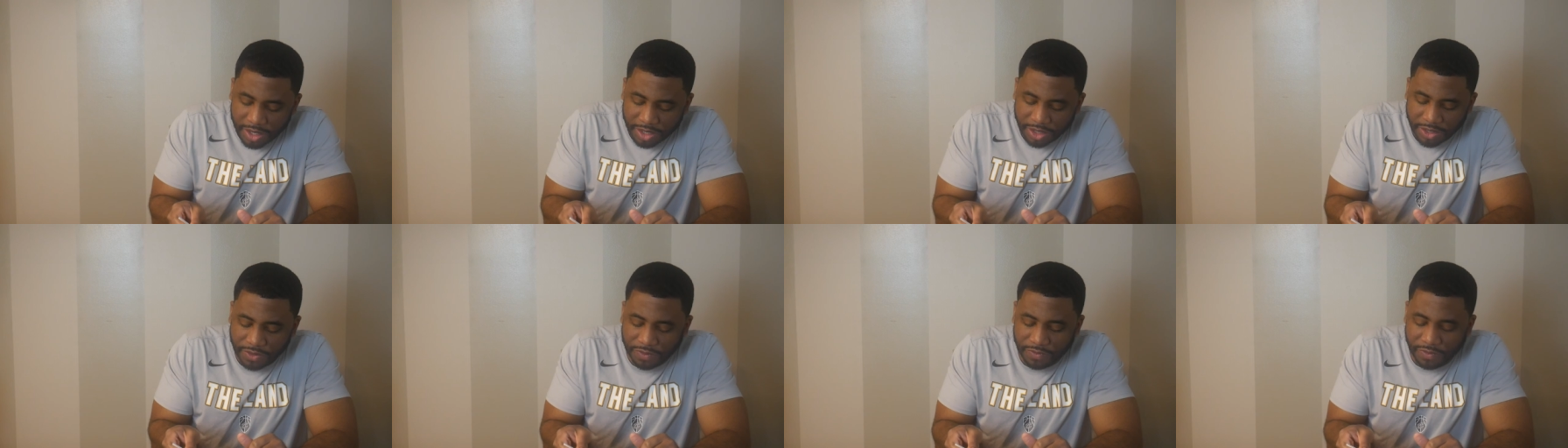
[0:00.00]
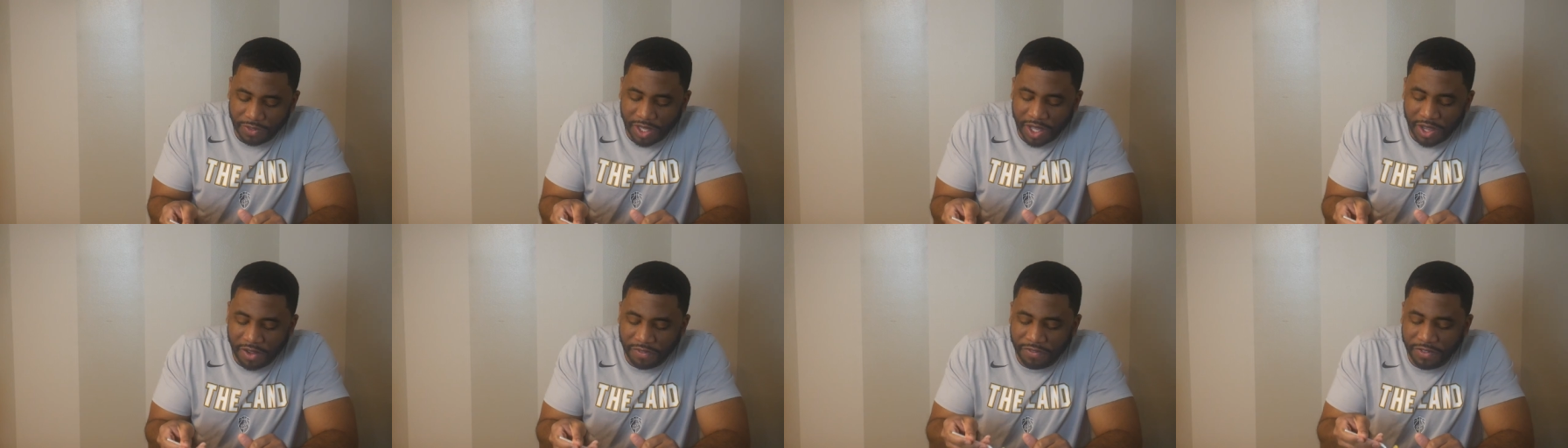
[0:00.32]
It's
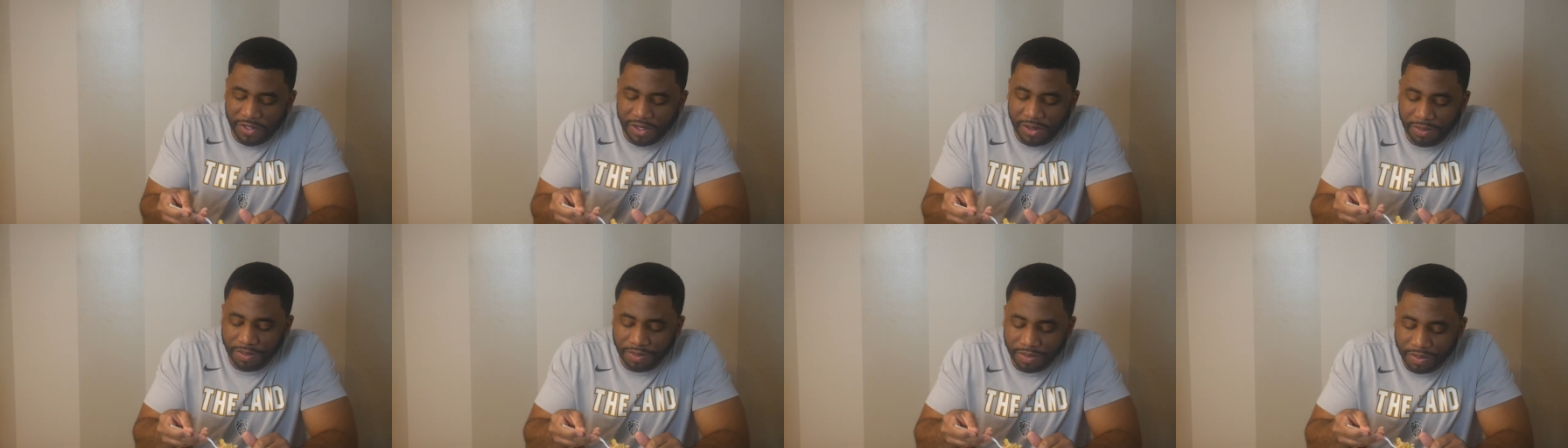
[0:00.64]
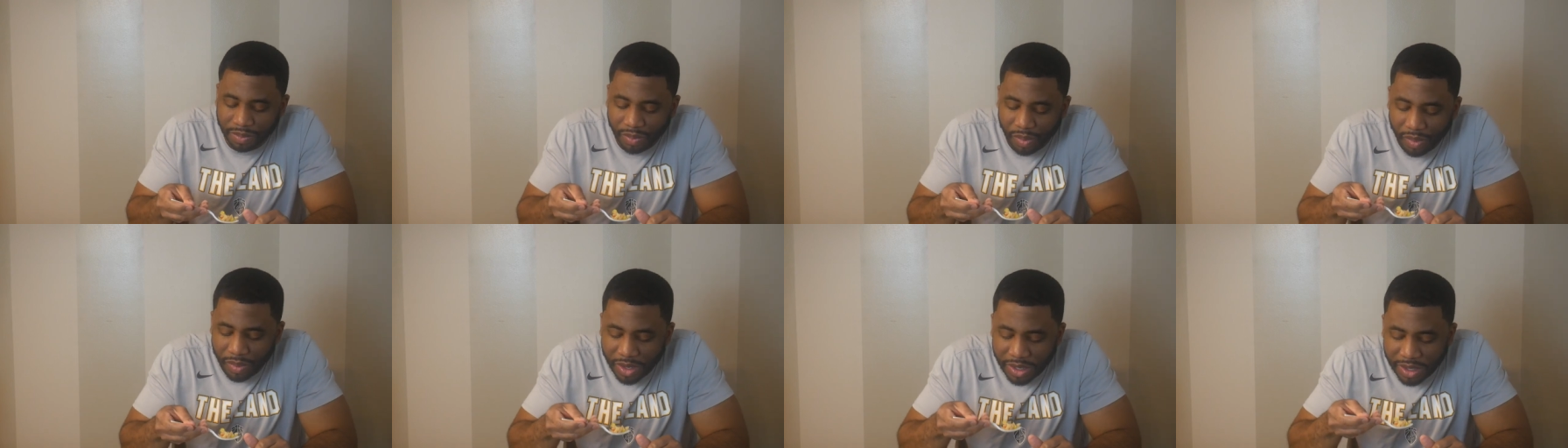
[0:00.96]
fluffy,
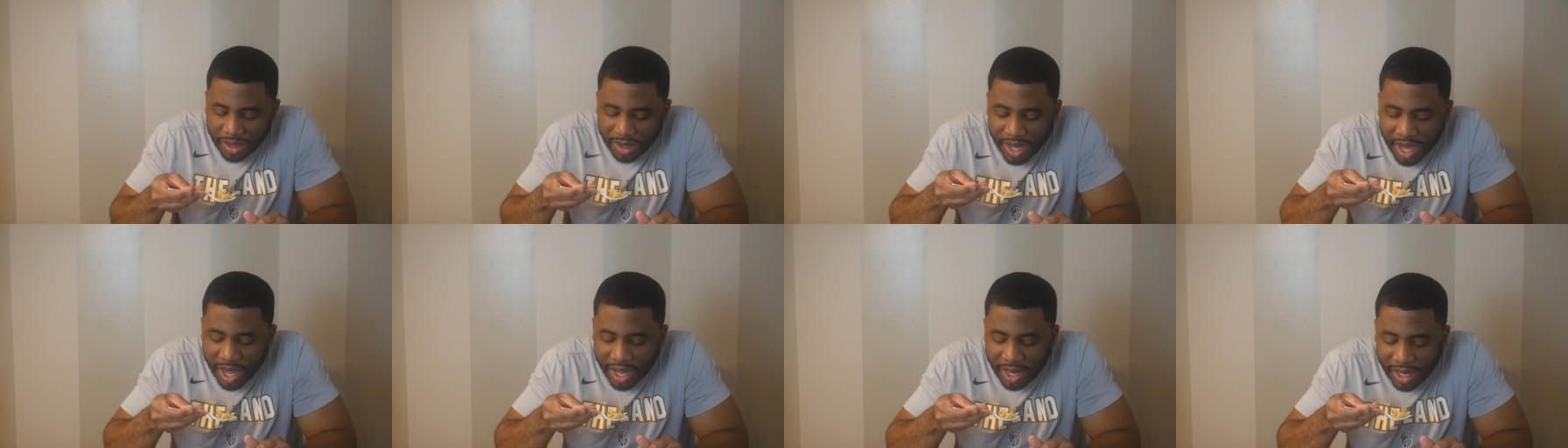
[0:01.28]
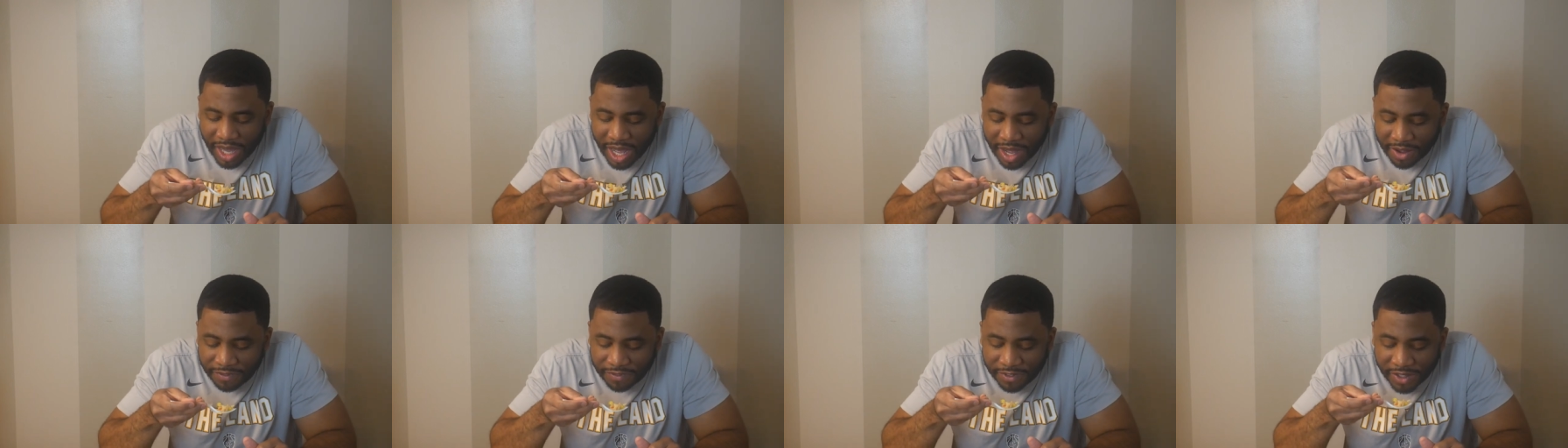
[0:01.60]
got
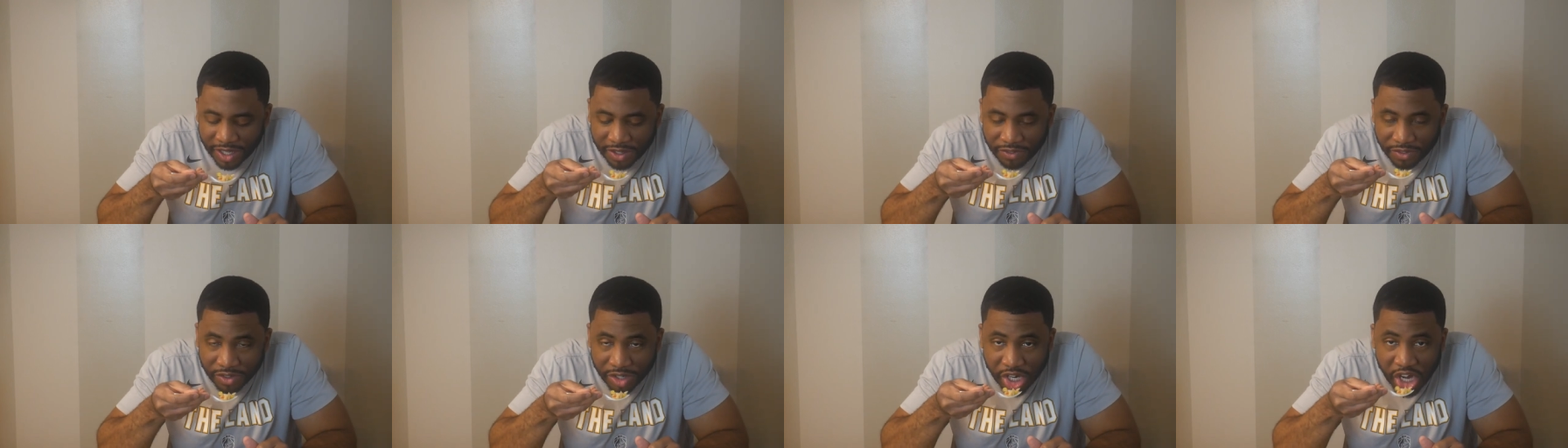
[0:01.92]
a lot of flavor